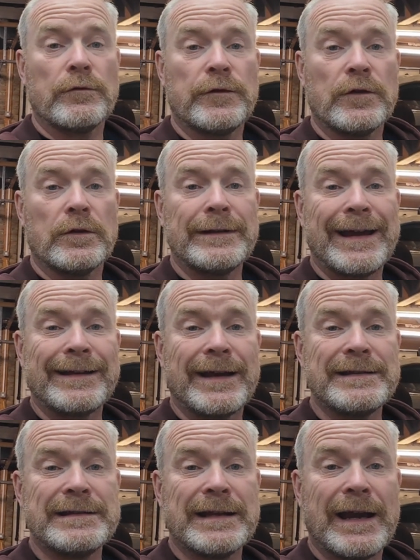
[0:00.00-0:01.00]
for
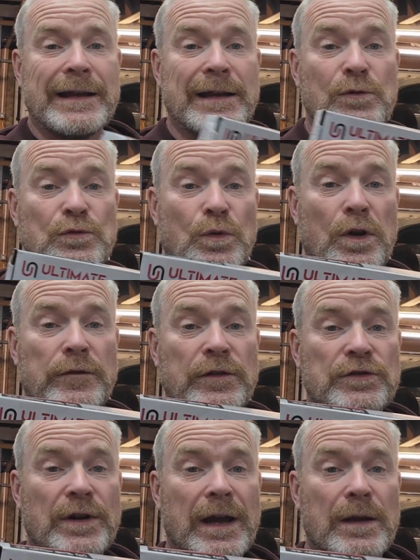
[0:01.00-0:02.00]
£9.99 it was worth a
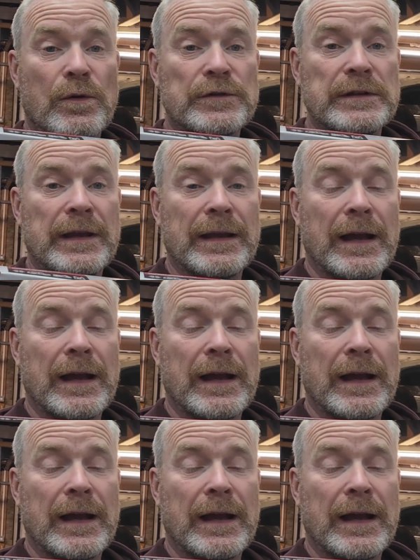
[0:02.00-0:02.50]
try, wasn't it?